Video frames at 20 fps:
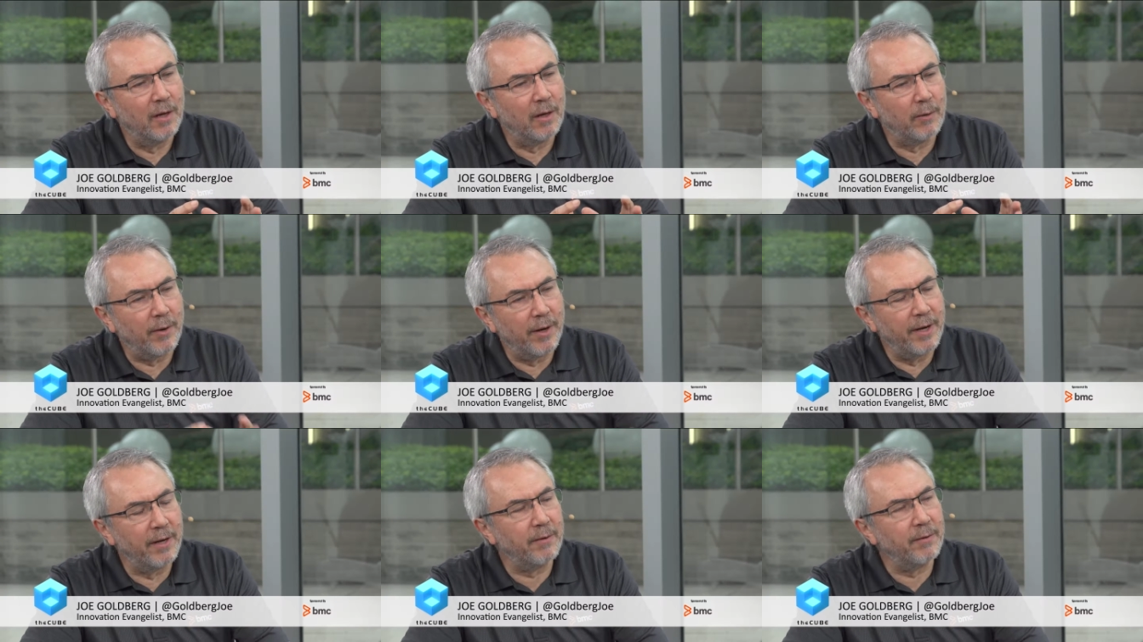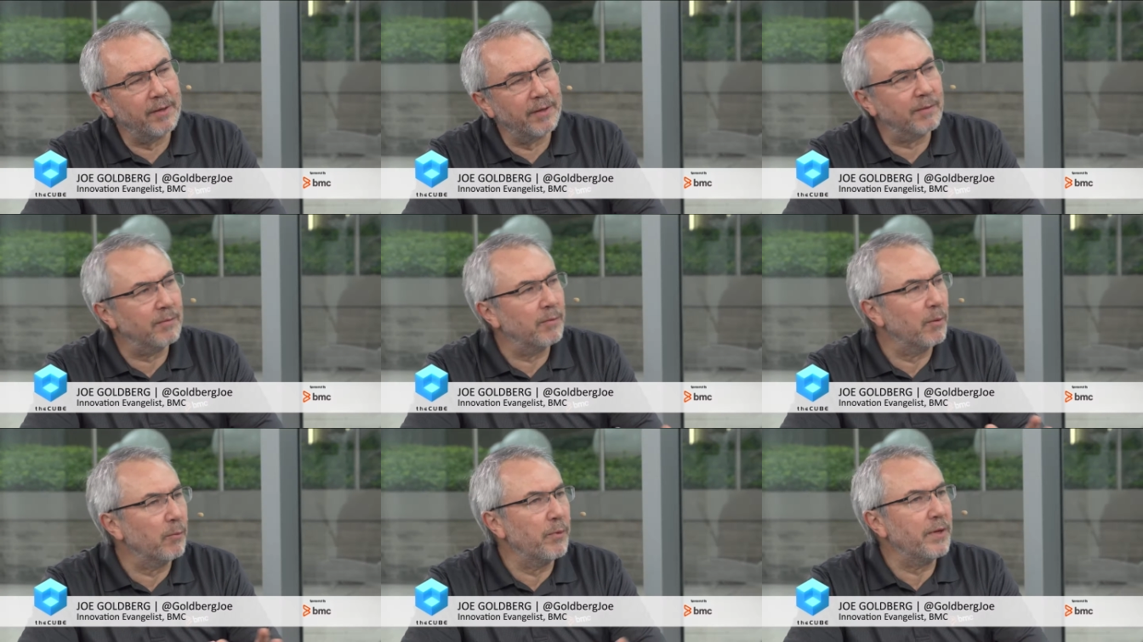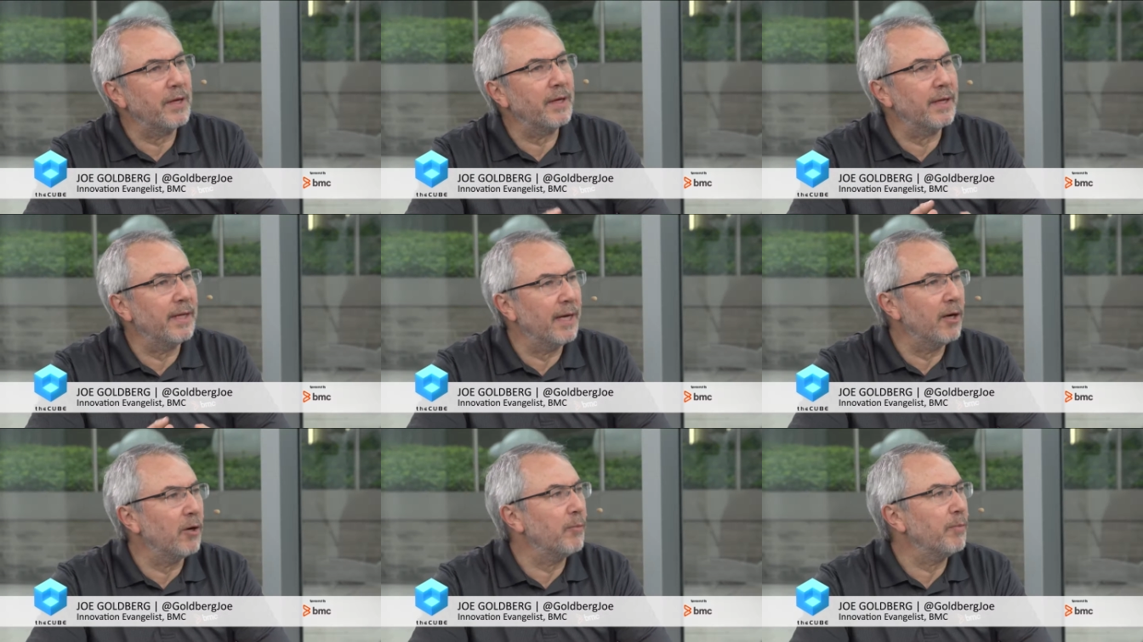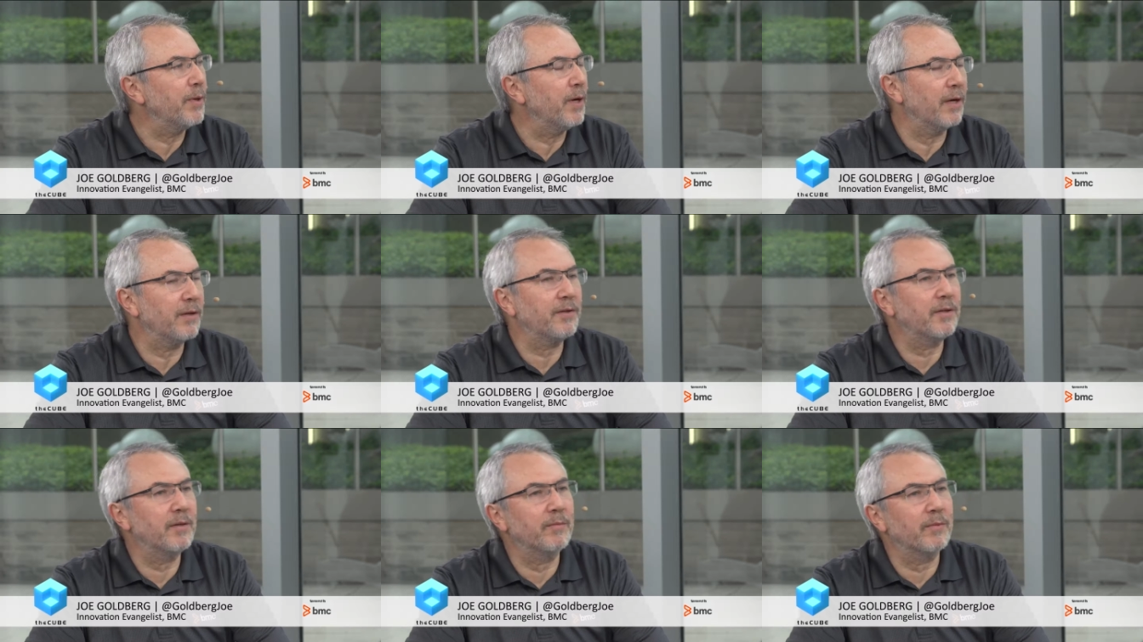are areas where we can help
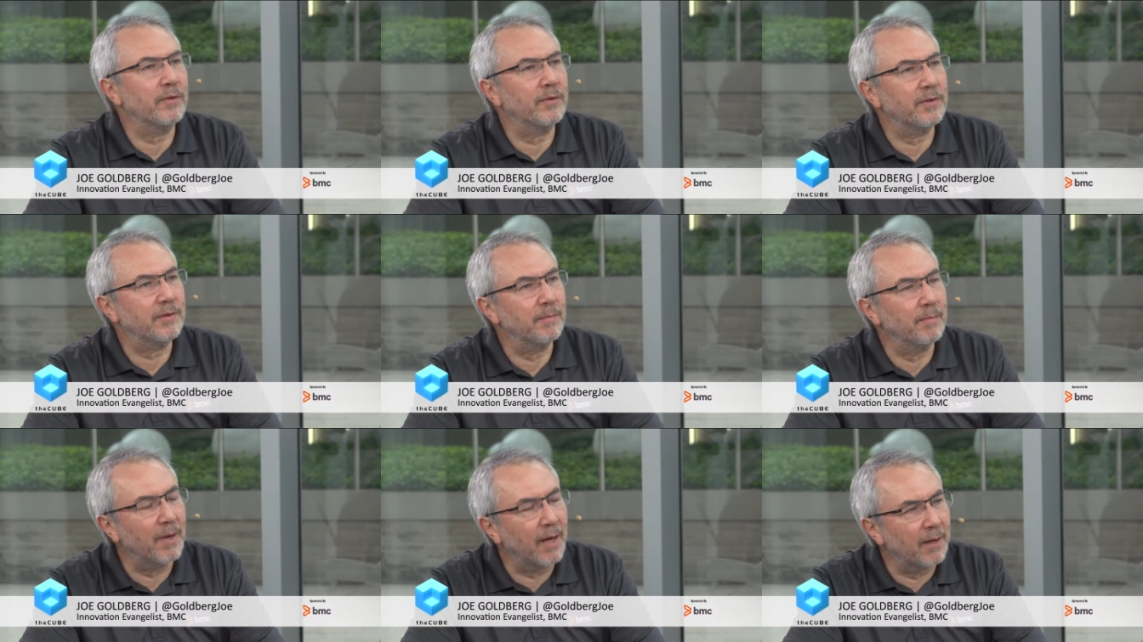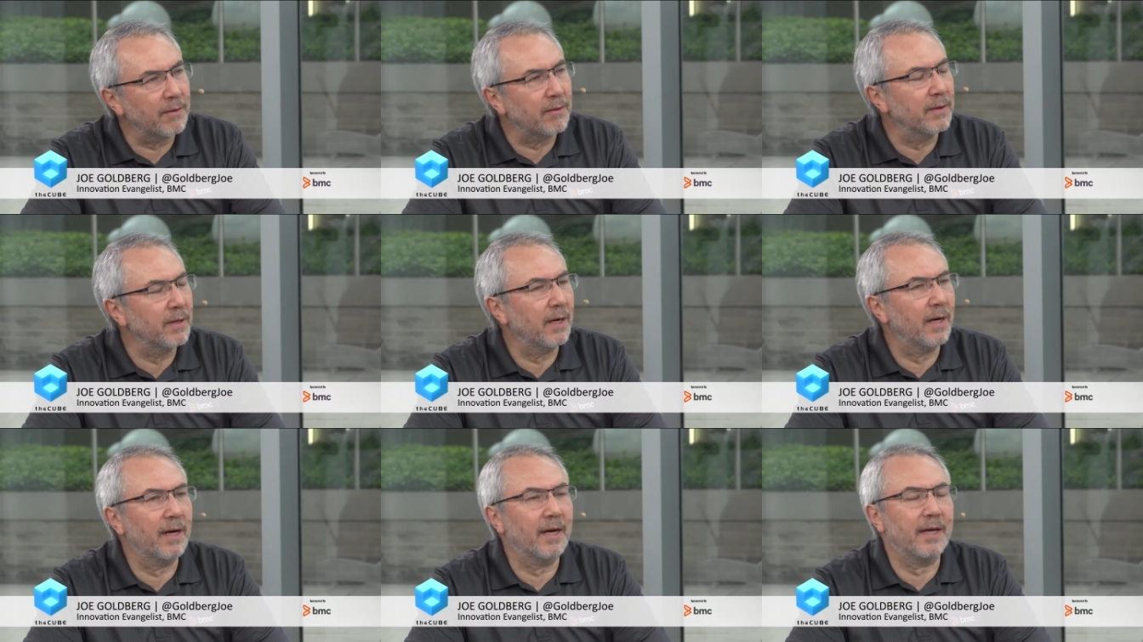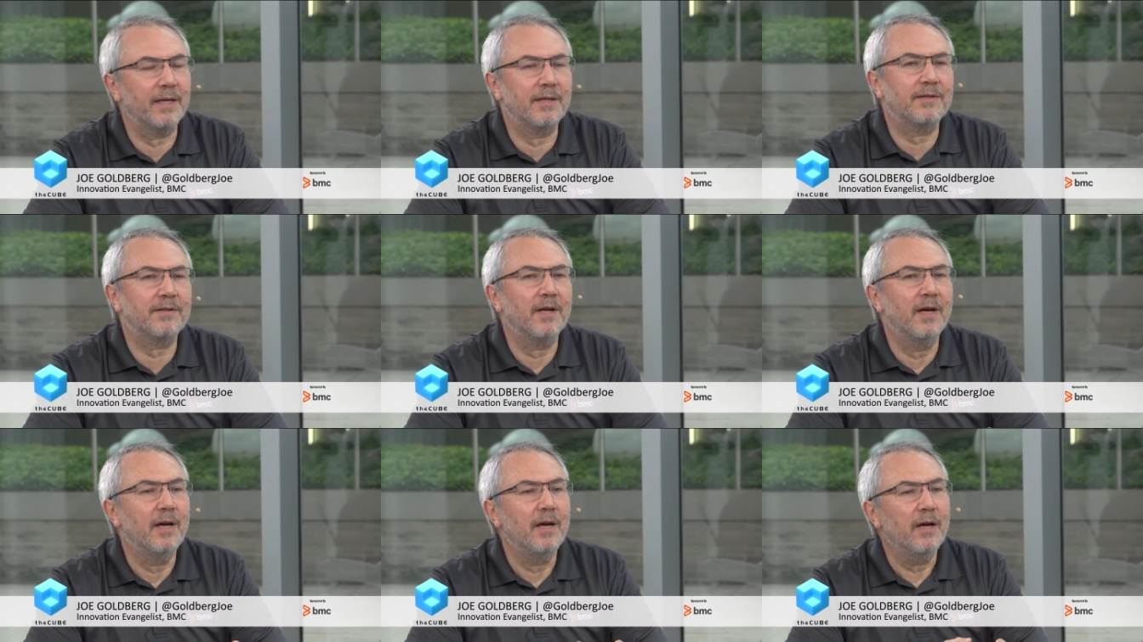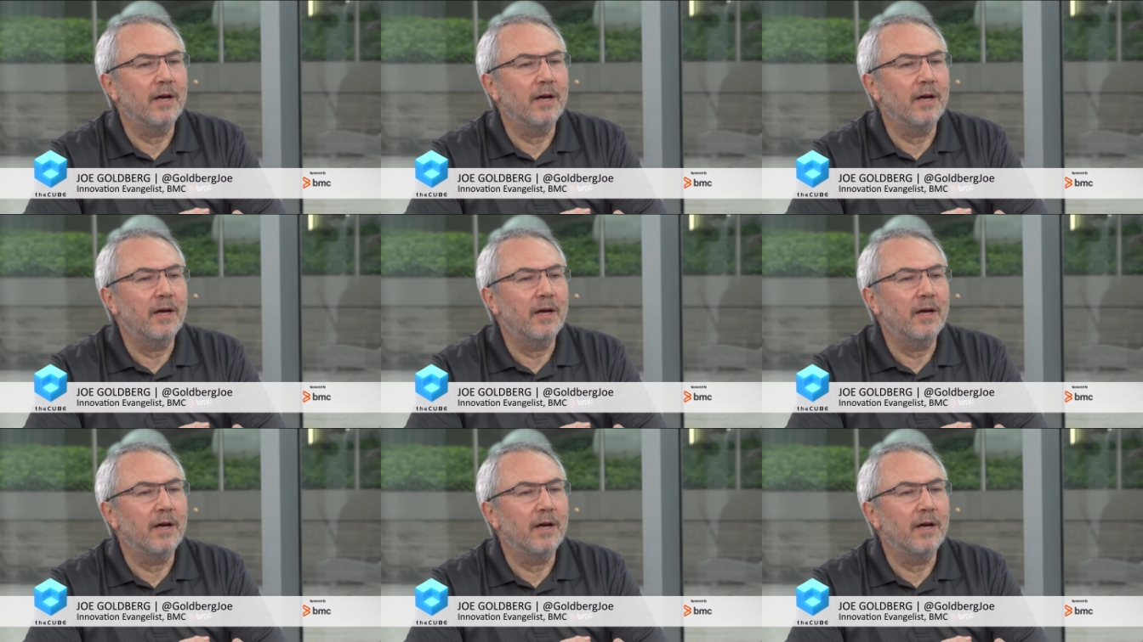customers modernize,